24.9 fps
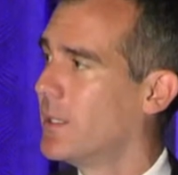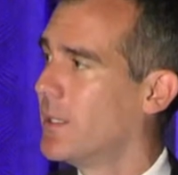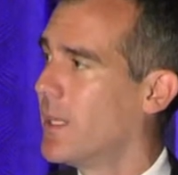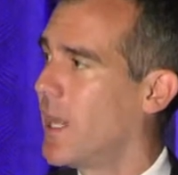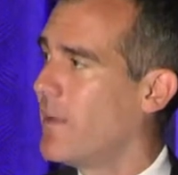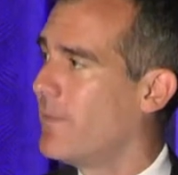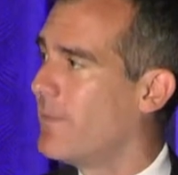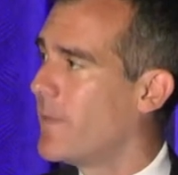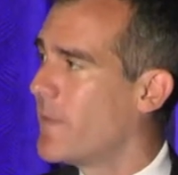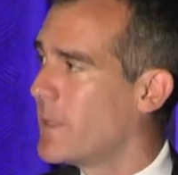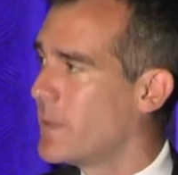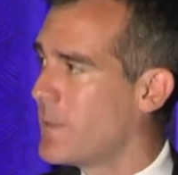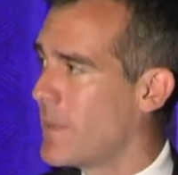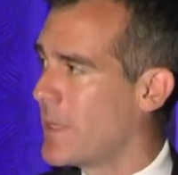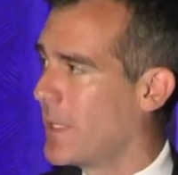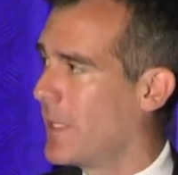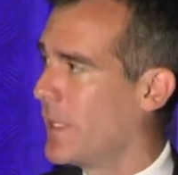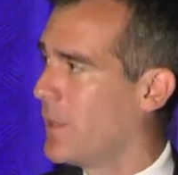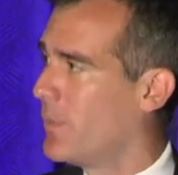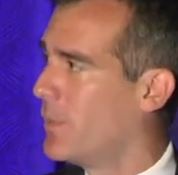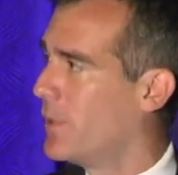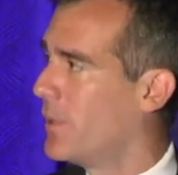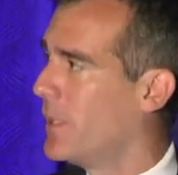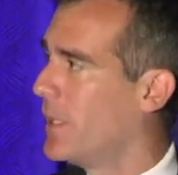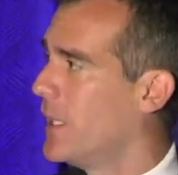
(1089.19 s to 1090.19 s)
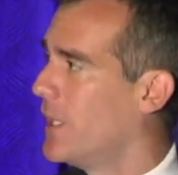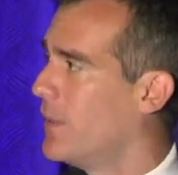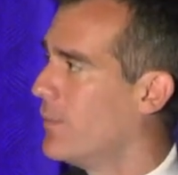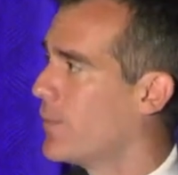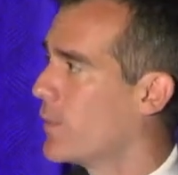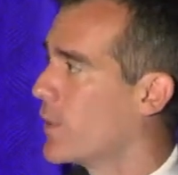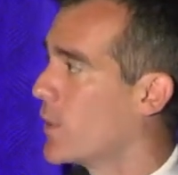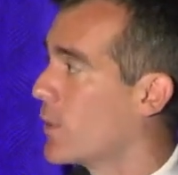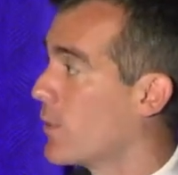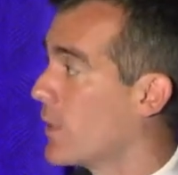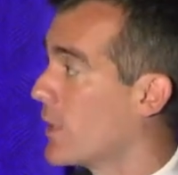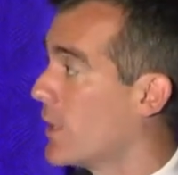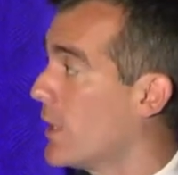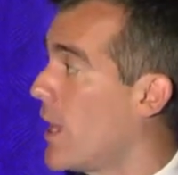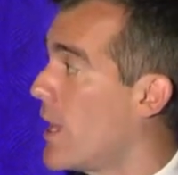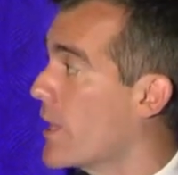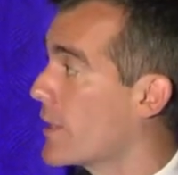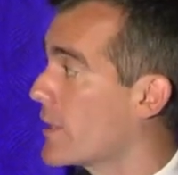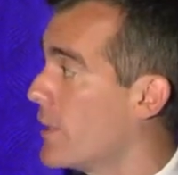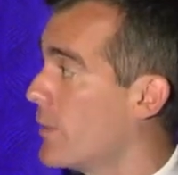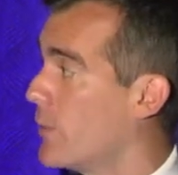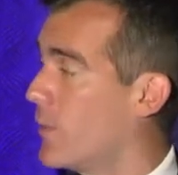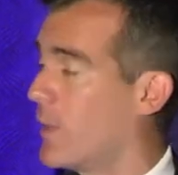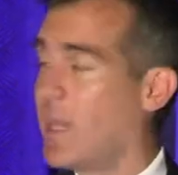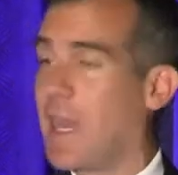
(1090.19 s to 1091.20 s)
I fundamentally believe with the gridlock
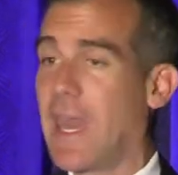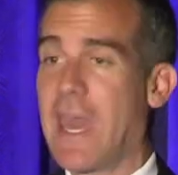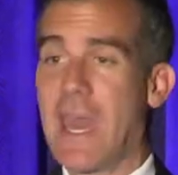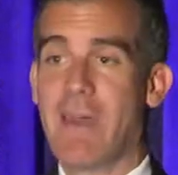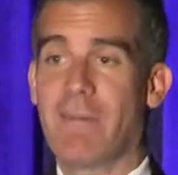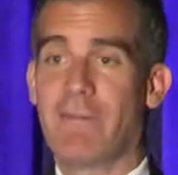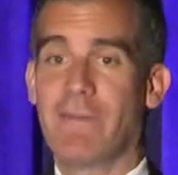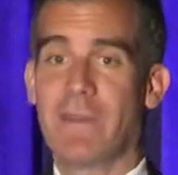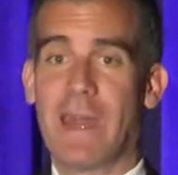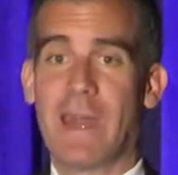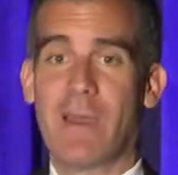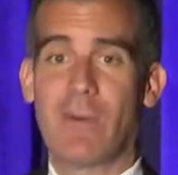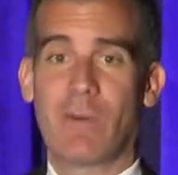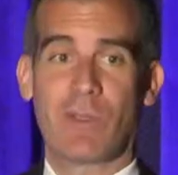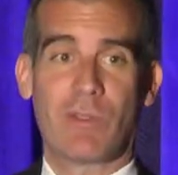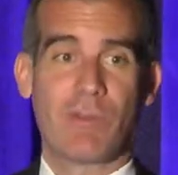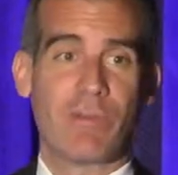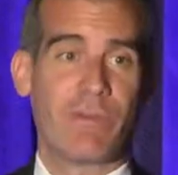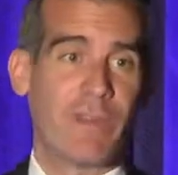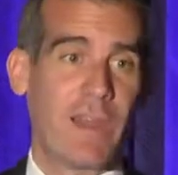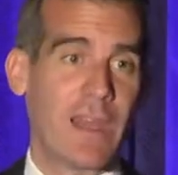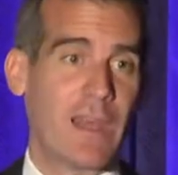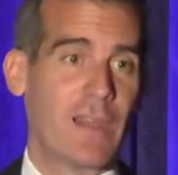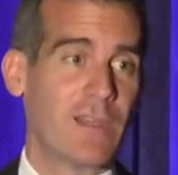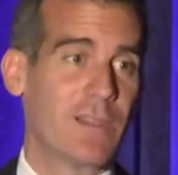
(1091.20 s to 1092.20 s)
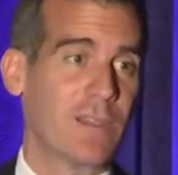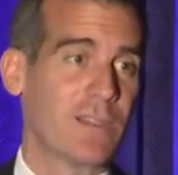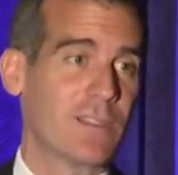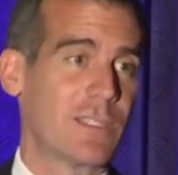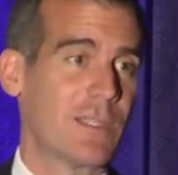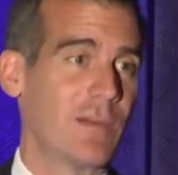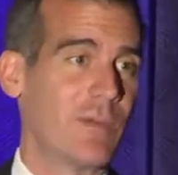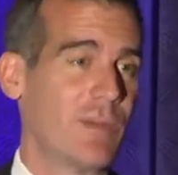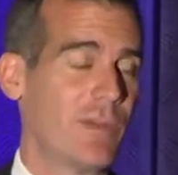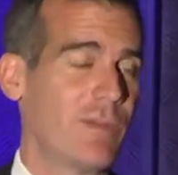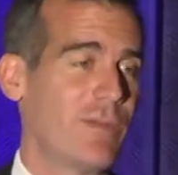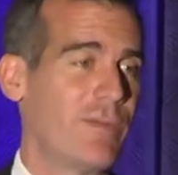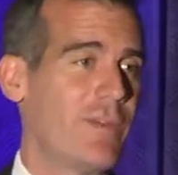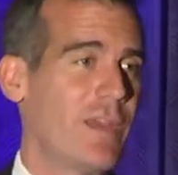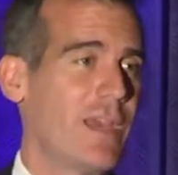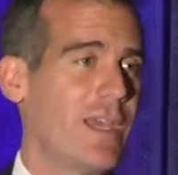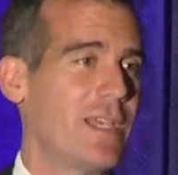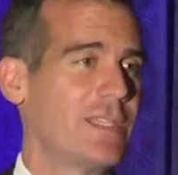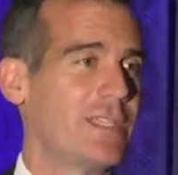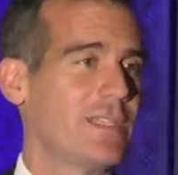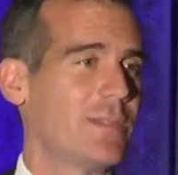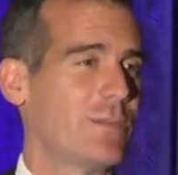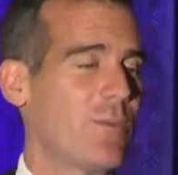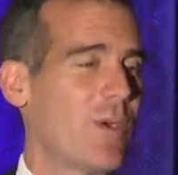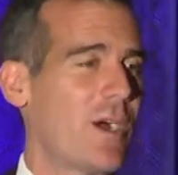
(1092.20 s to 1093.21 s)
that we have now, with the failures that we
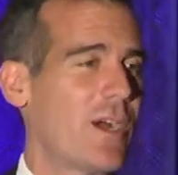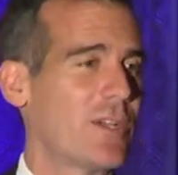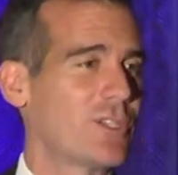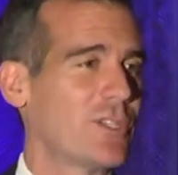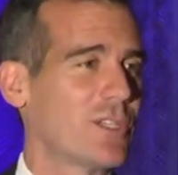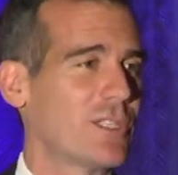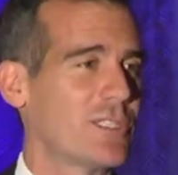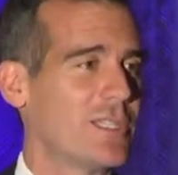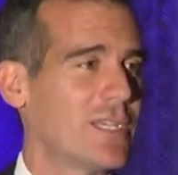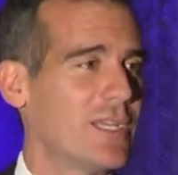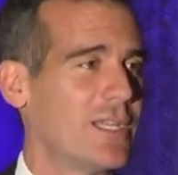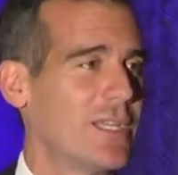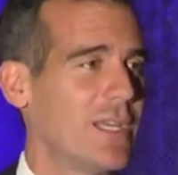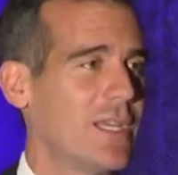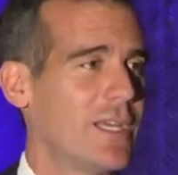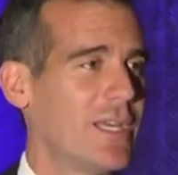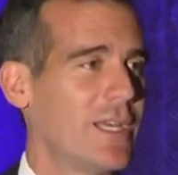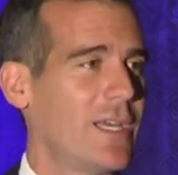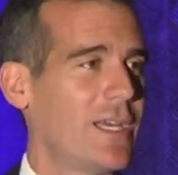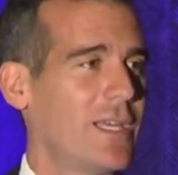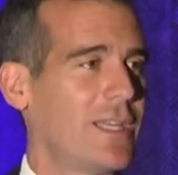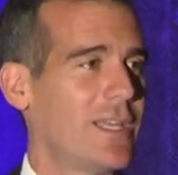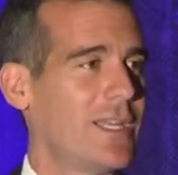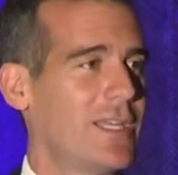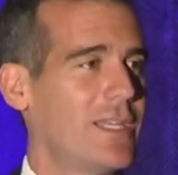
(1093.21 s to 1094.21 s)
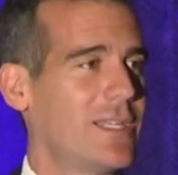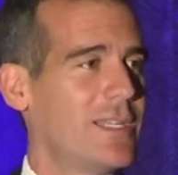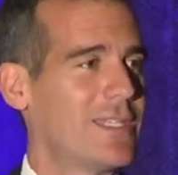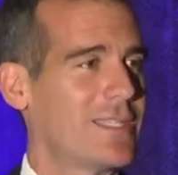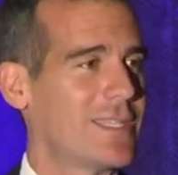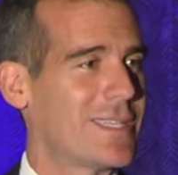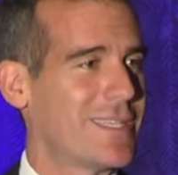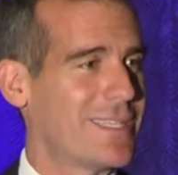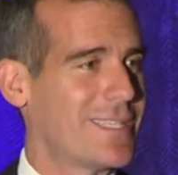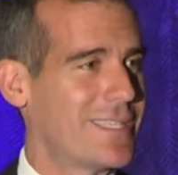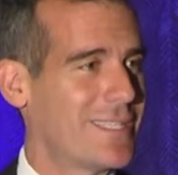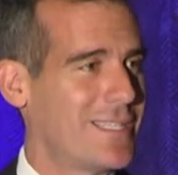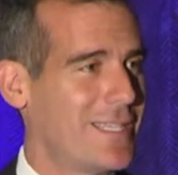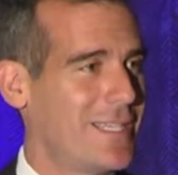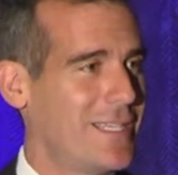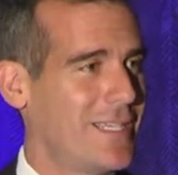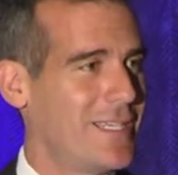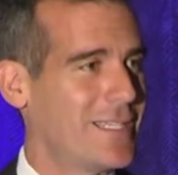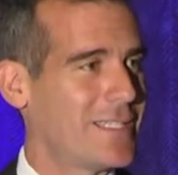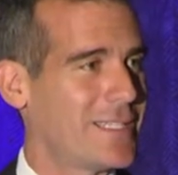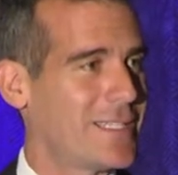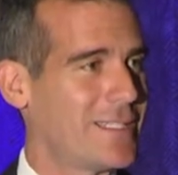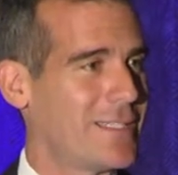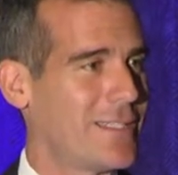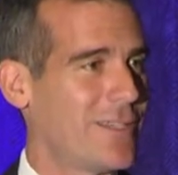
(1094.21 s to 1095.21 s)
face in Washington, that it is the
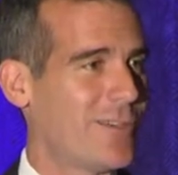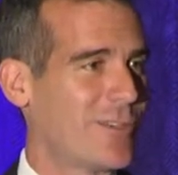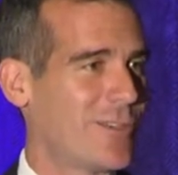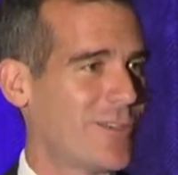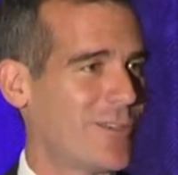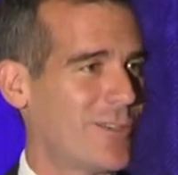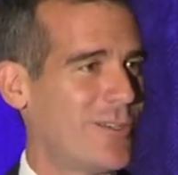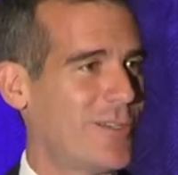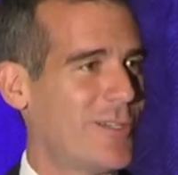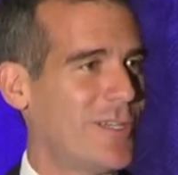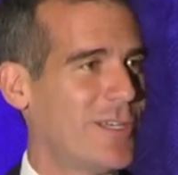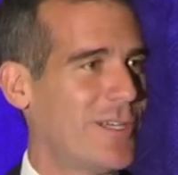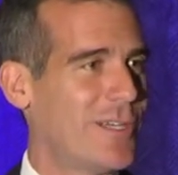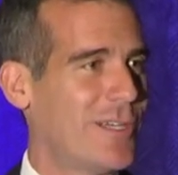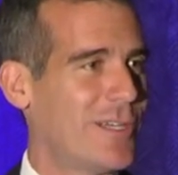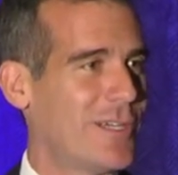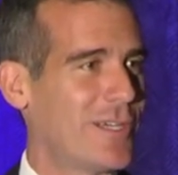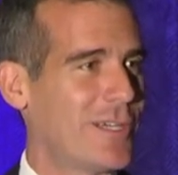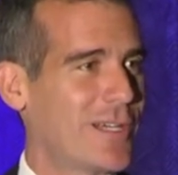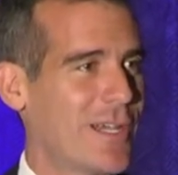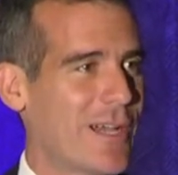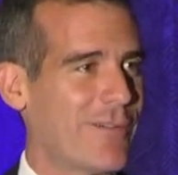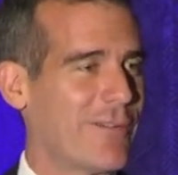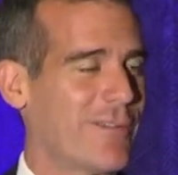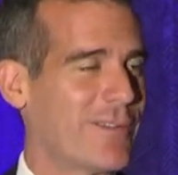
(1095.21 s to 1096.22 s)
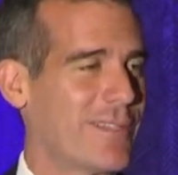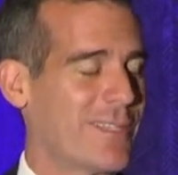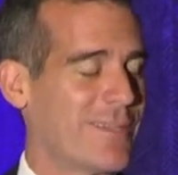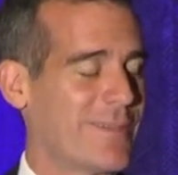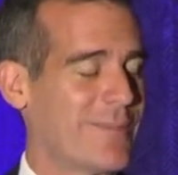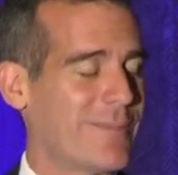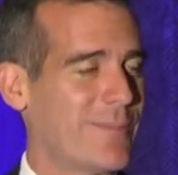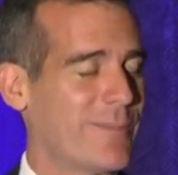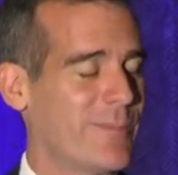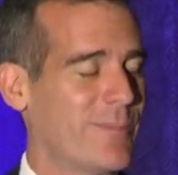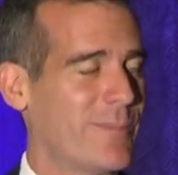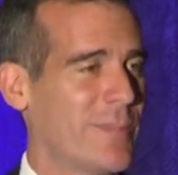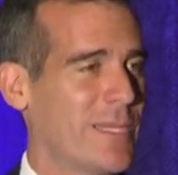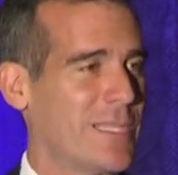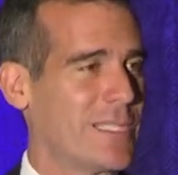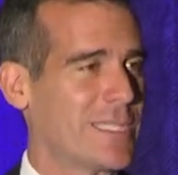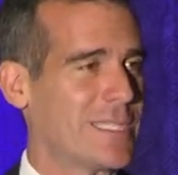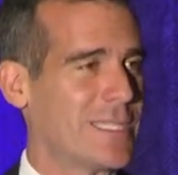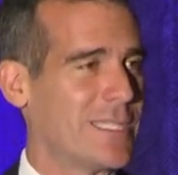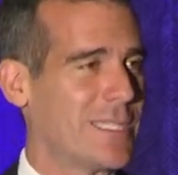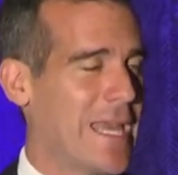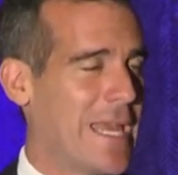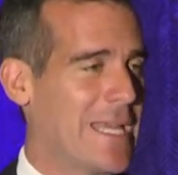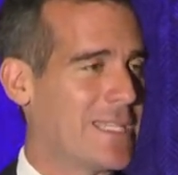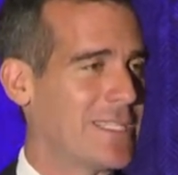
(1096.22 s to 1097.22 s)
cities and local governments
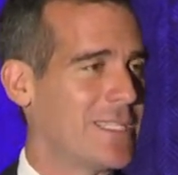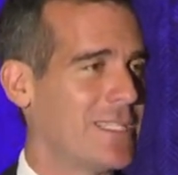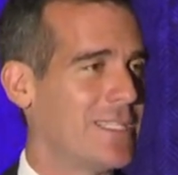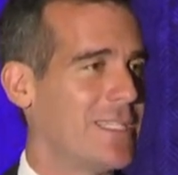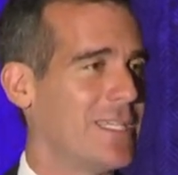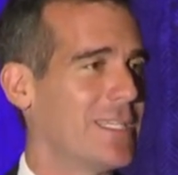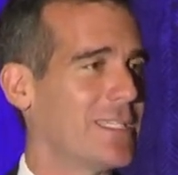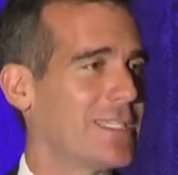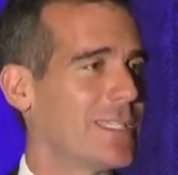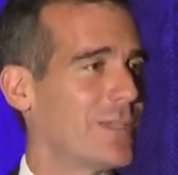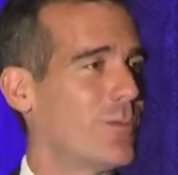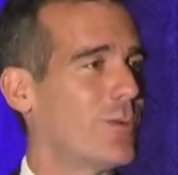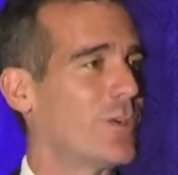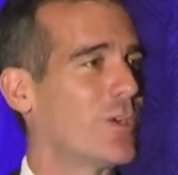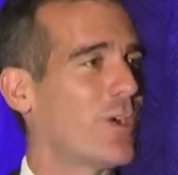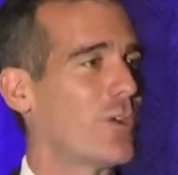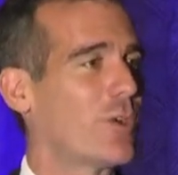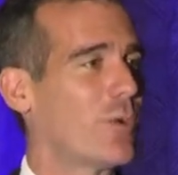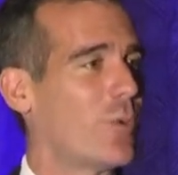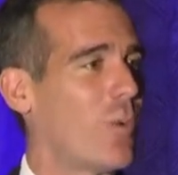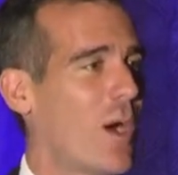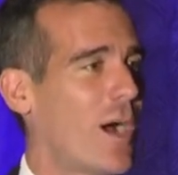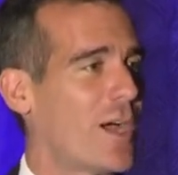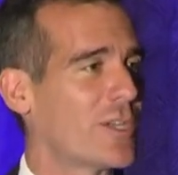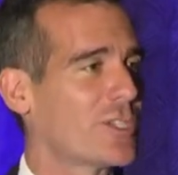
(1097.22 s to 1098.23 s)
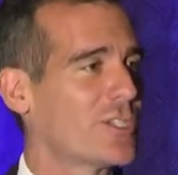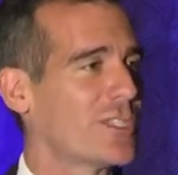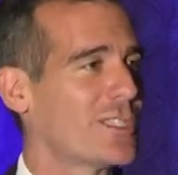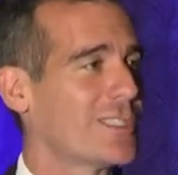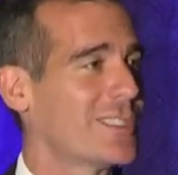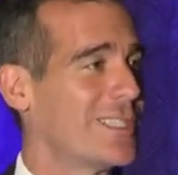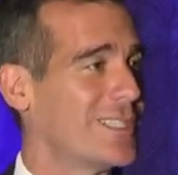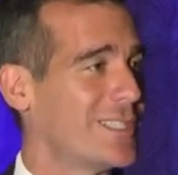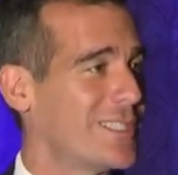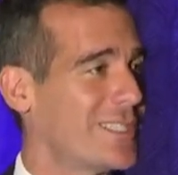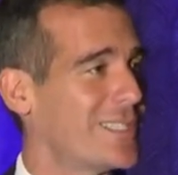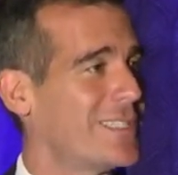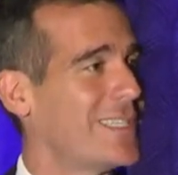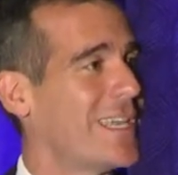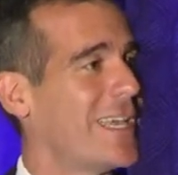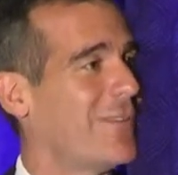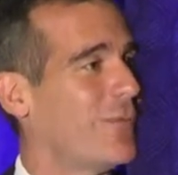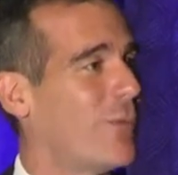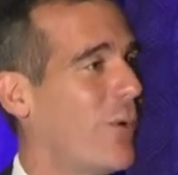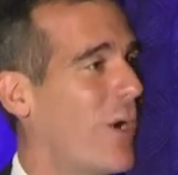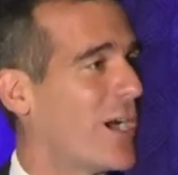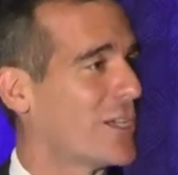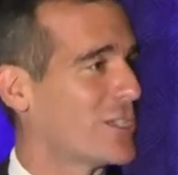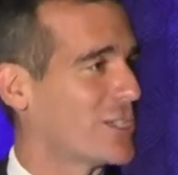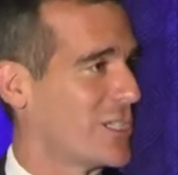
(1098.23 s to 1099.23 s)
and entities that will go to Washington to save
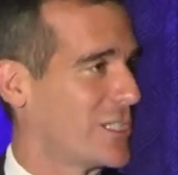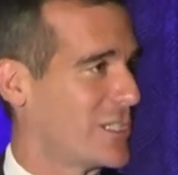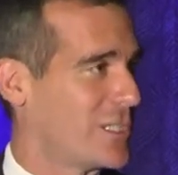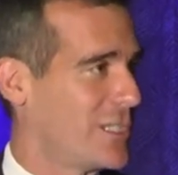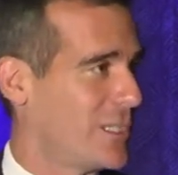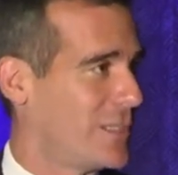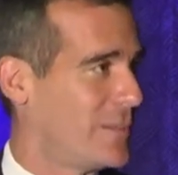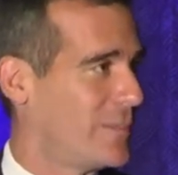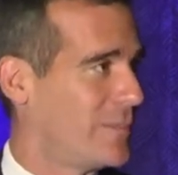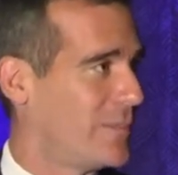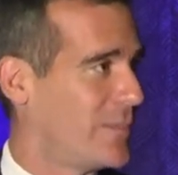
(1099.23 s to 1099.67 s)
Washington